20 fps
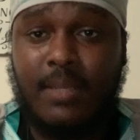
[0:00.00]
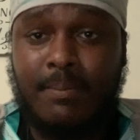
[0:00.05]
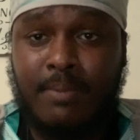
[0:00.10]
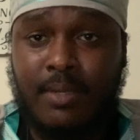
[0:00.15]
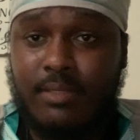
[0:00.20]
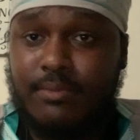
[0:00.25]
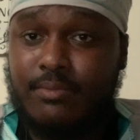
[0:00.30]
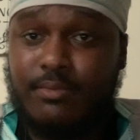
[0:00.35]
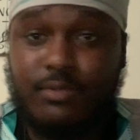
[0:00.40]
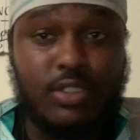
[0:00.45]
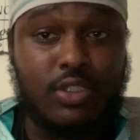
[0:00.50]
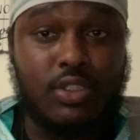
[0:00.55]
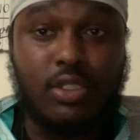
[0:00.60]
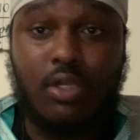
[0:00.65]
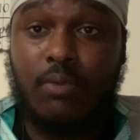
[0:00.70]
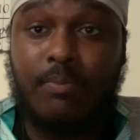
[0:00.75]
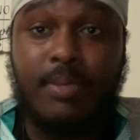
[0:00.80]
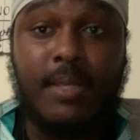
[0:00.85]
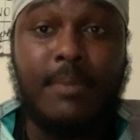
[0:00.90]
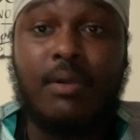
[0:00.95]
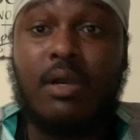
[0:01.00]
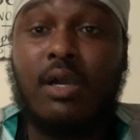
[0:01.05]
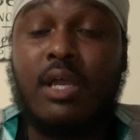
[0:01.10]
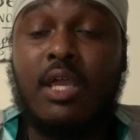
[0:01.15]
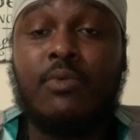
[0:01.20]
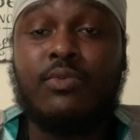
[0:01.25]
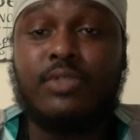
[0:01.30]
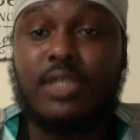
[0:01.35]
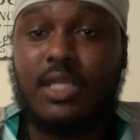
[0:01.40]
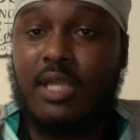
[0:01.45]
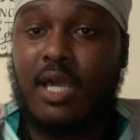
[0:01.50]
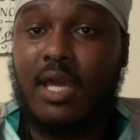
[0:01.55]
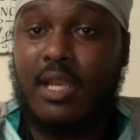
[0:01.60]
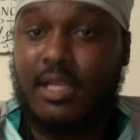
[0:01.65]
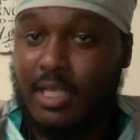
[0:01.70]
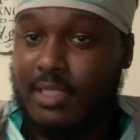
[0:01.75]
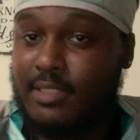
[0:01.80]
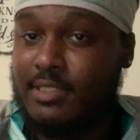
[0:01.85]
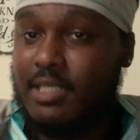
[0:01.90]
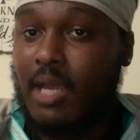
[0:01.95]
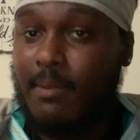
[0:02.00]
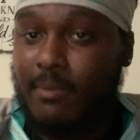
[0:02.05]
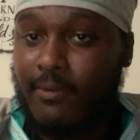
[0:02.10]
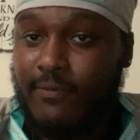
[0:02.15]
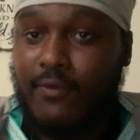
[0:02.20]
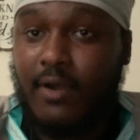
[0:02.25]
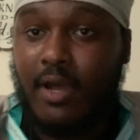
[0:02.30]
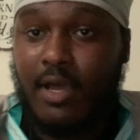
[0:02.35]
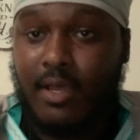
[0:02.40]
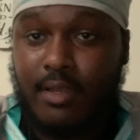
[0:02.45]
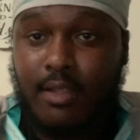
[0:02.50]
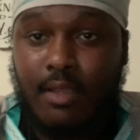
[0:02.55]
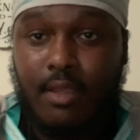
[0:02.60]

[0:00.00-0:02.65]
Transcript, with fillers: but just know people out here was like kind of like zombified.